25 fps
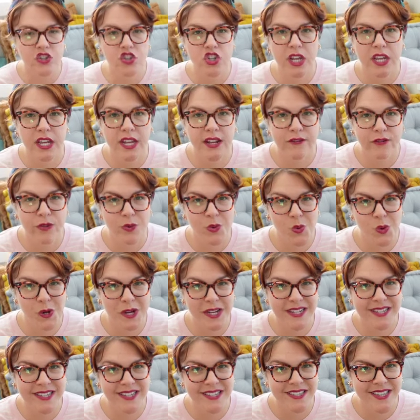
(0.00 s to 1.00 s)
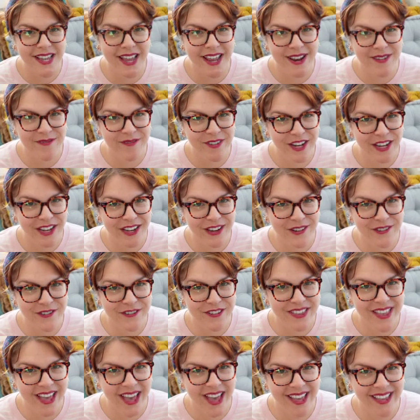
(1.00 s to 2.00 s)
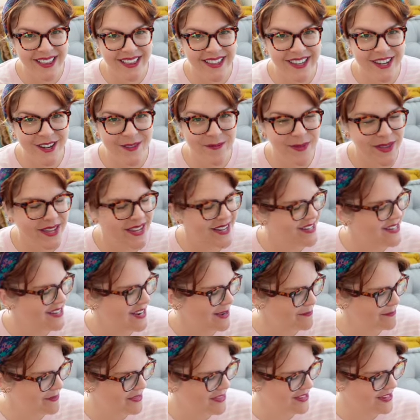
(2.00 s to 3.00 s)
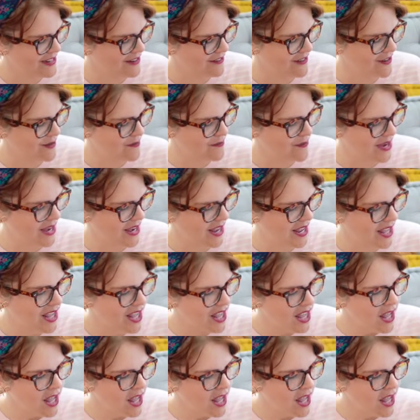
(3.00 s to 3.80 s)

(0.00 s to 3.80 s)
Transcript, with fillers: Chicken of the Woods, and I'm going to go over that a little bit in depth here in a minute.